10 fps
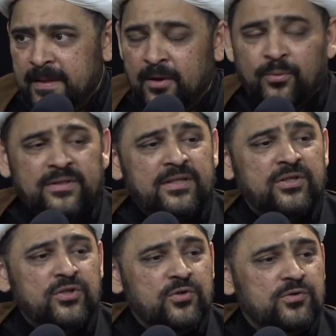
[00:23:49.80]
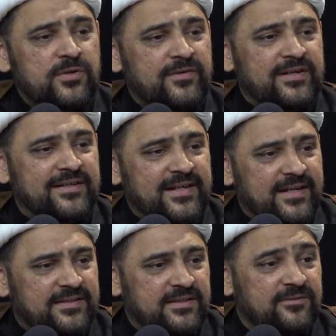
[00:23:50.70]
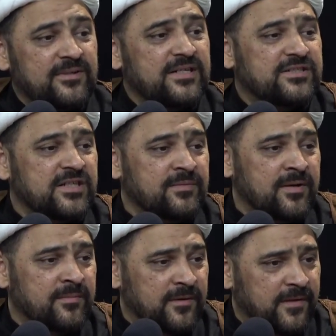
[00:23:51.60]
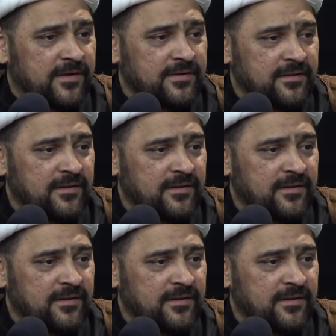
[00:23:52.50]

When the news of her death reached Imam Reza,